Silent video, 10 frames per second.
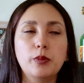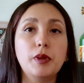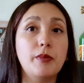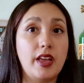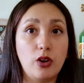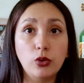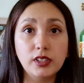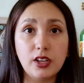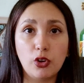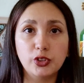will be my
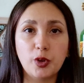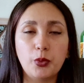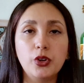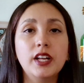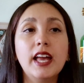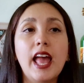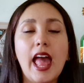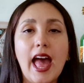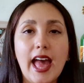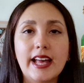only audiobook,
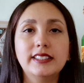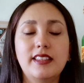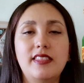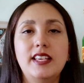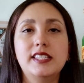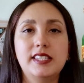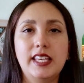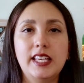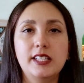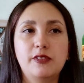and this
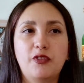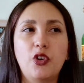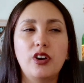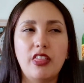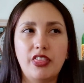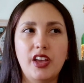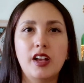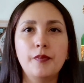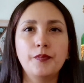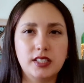is for
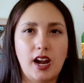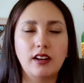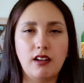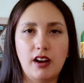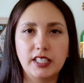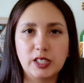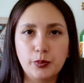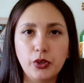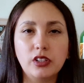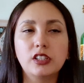the Dark Hearts
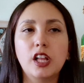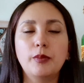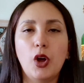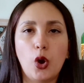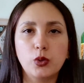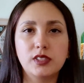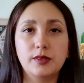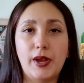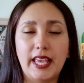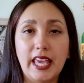Book Club hosted
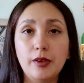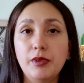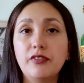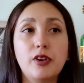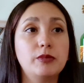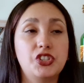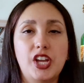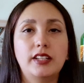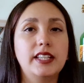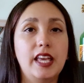by Amy from the
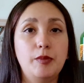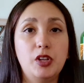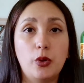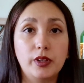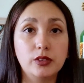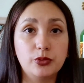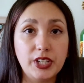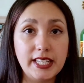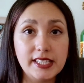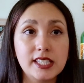channel Amy Noel
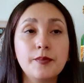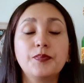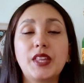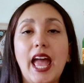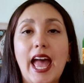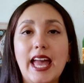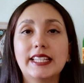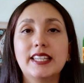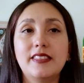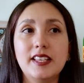Reads.
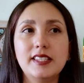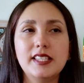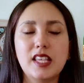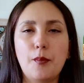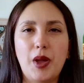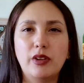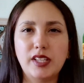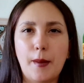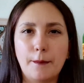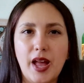And this is about
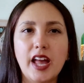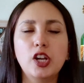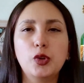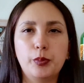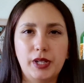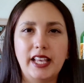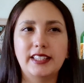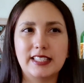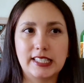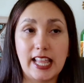a man who played
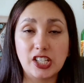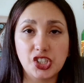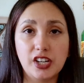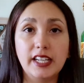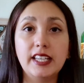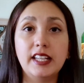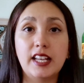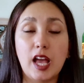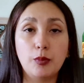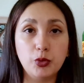a slasher
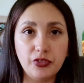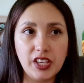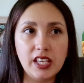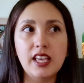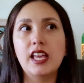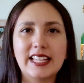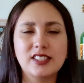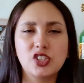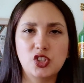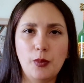in a movie, and
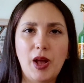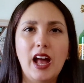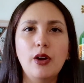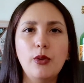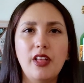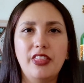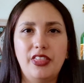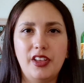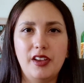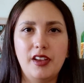somehow
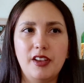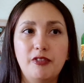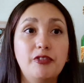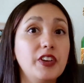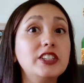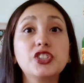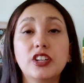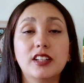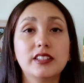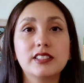the
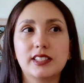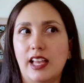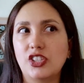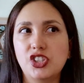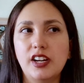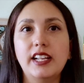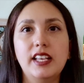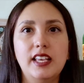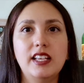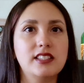fictional slasher
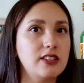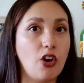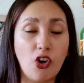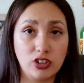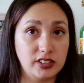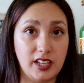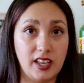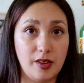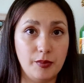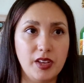is haunting
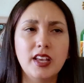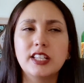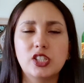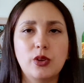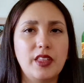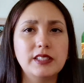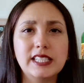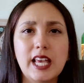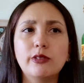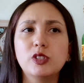him. So that
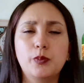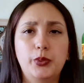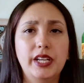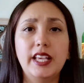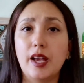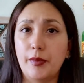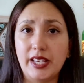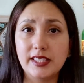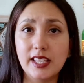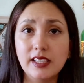sounds pretty
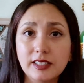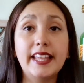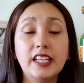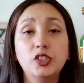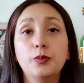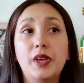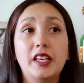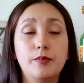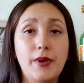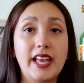amazing. Then, to
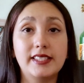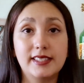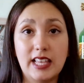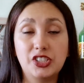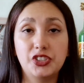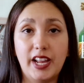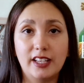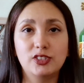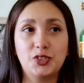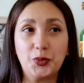make my slasher
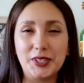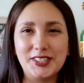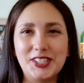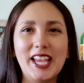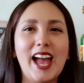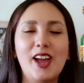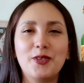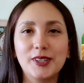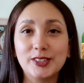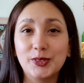extra witchy, I
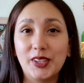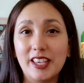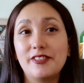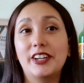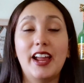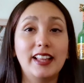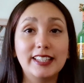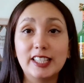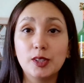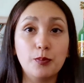want to give her a
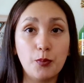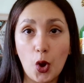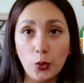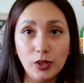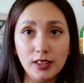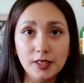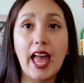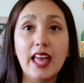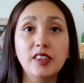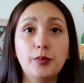little mole,
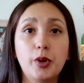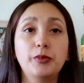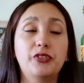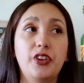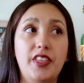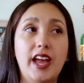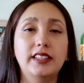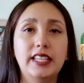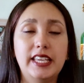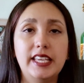and the prompt for
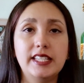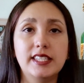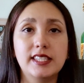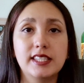that is